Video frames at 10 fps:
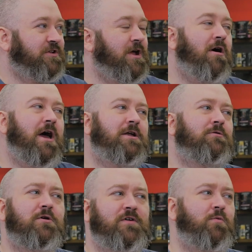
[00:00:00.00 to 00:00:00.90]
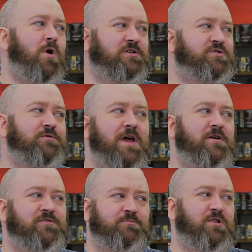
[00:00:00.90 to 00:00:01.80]
like, oh, I don't know if I want
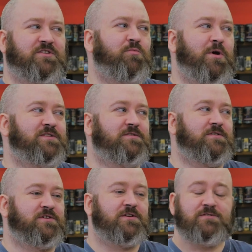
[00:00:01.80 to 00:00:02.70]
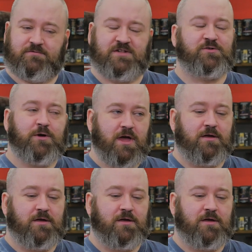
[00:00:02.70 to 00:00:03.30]
2,000 plus points of this. That's okay.